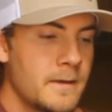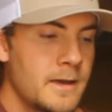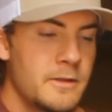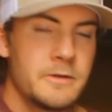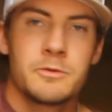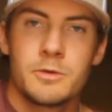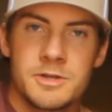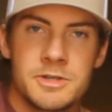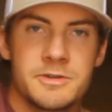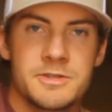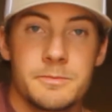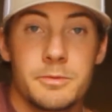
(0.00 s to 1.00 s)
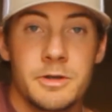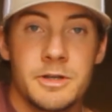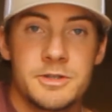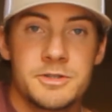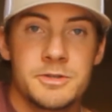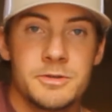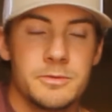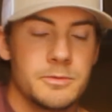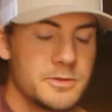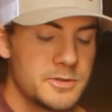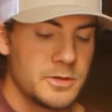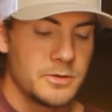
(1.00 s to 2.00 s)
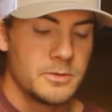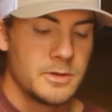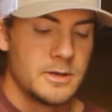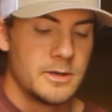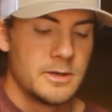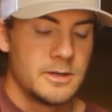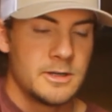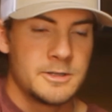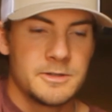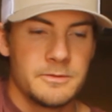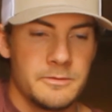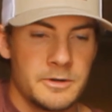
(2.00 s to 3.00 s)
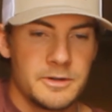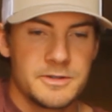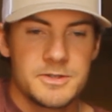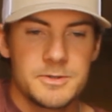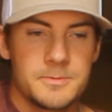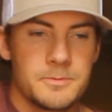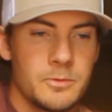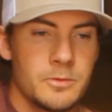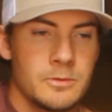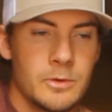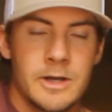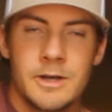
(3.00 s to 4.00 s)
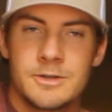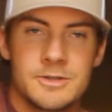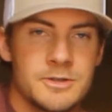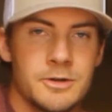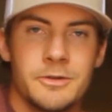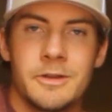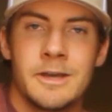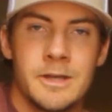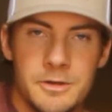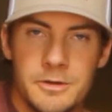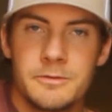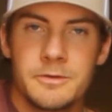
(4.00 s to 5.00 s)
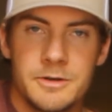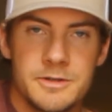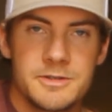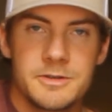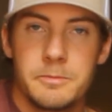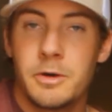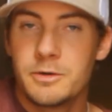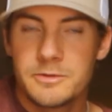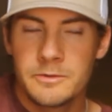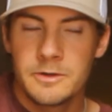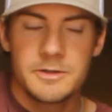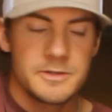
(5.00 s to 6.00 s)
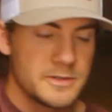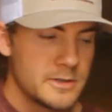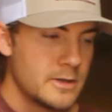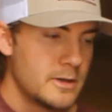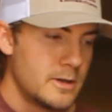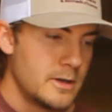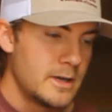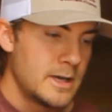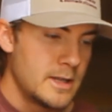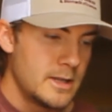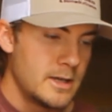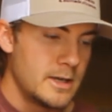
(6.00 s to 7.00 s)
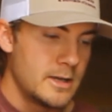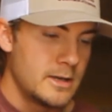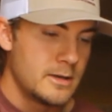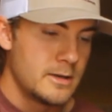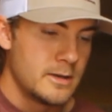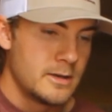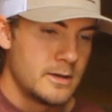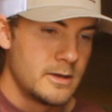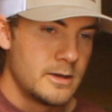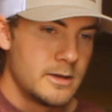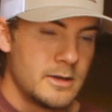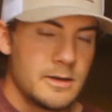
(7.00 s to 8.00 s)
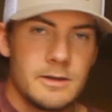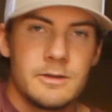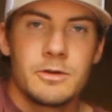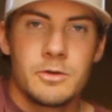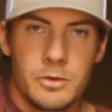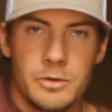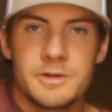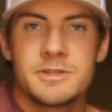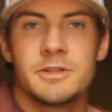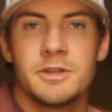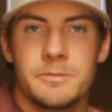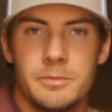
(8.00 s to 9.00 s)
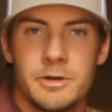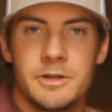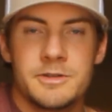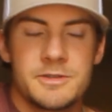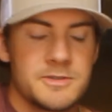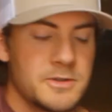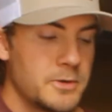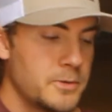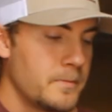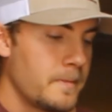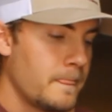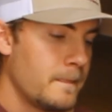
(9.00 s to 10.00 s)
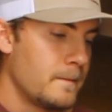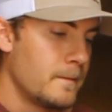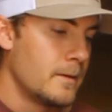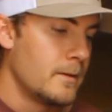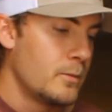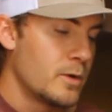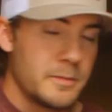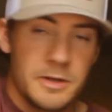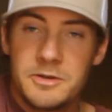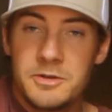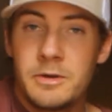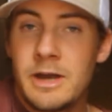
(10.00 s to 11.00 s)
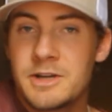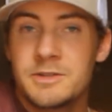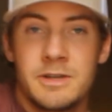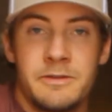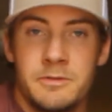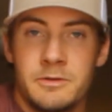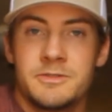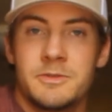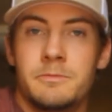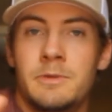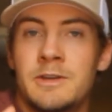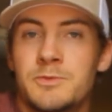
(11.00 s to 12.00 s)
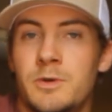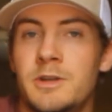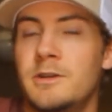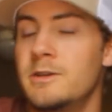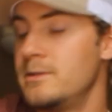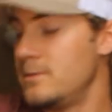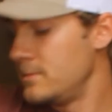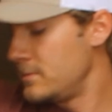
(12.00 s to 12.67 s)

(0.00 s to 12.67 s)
and then of course there is a bridge too. So it's the verse, what I just call the end of the verse, the post verse, and then the chorus, and then the bridge. So what I'm going to do actually, I feel is the best way to